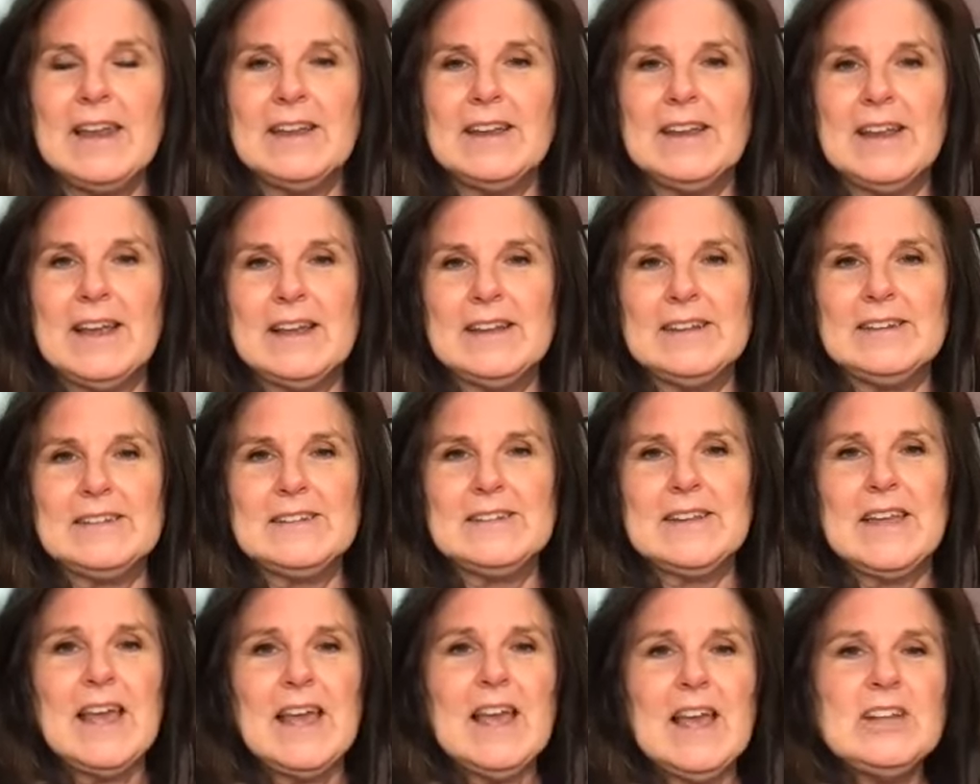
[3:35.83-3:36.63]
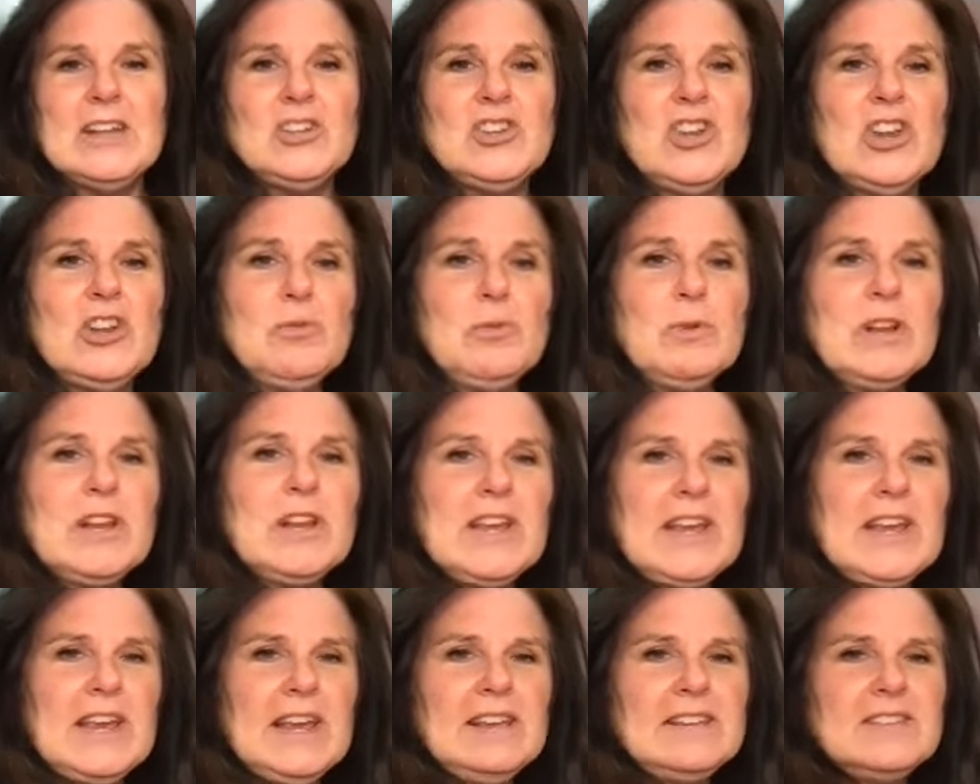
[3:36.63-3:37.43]
And
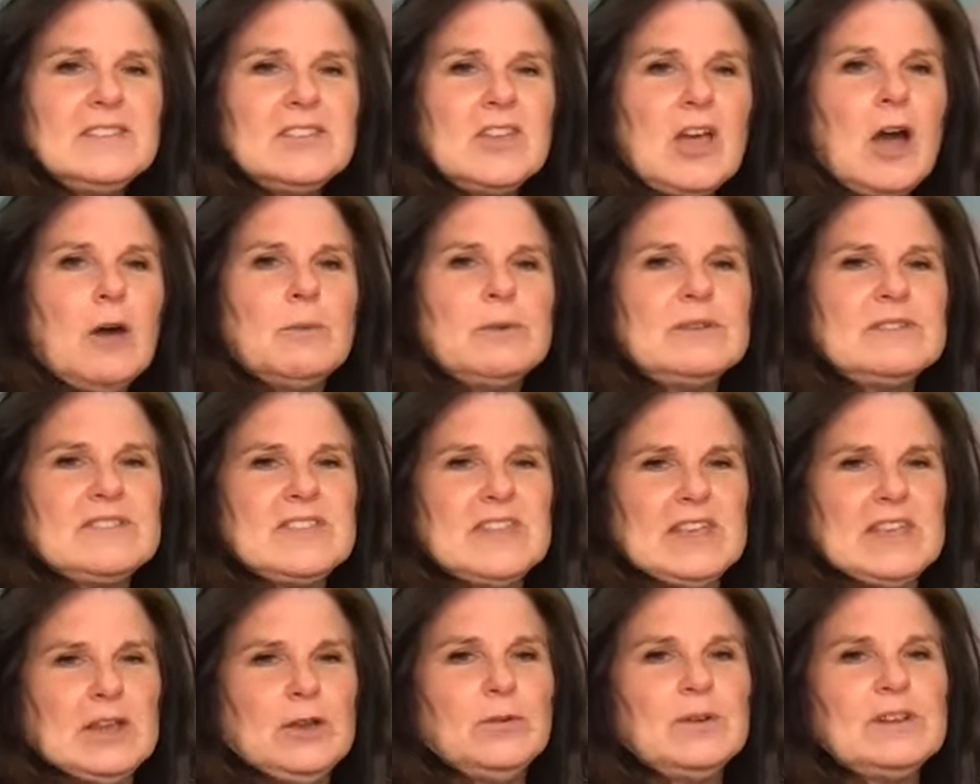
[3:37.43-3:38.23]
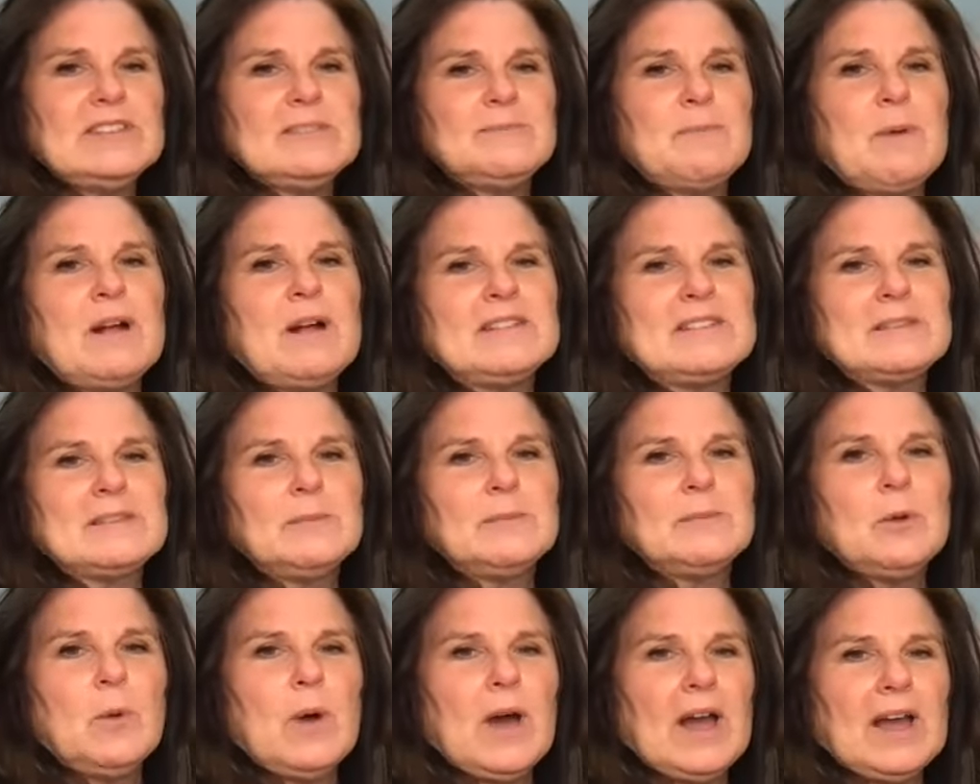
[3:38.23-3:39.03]
generally Esau was the
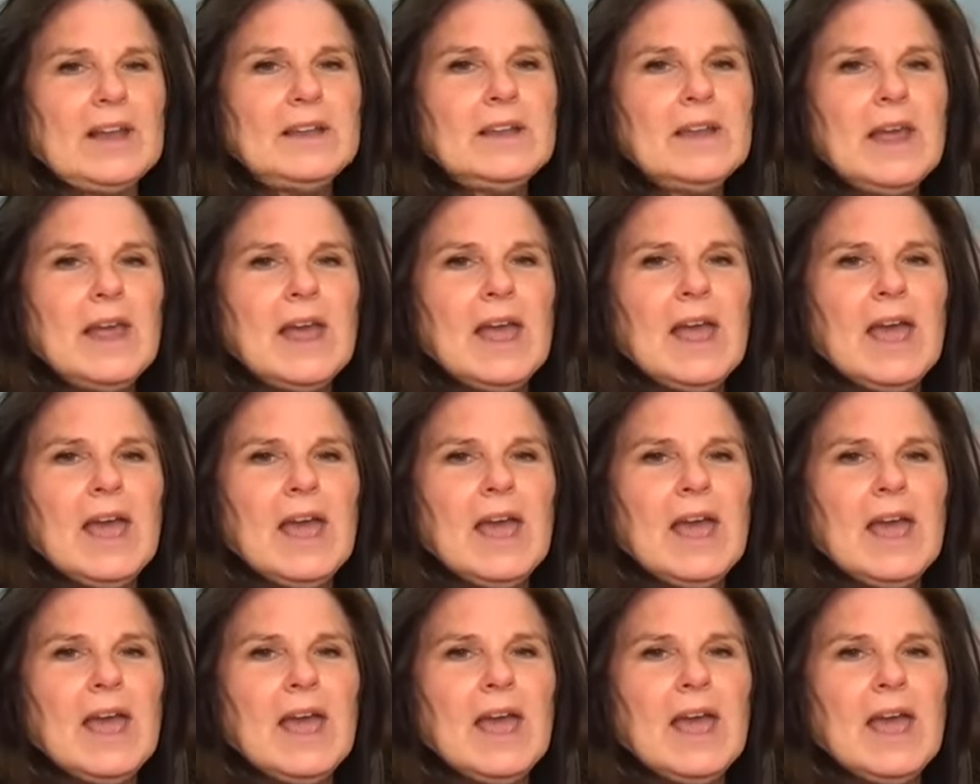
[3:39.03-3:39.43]
irresponsible one,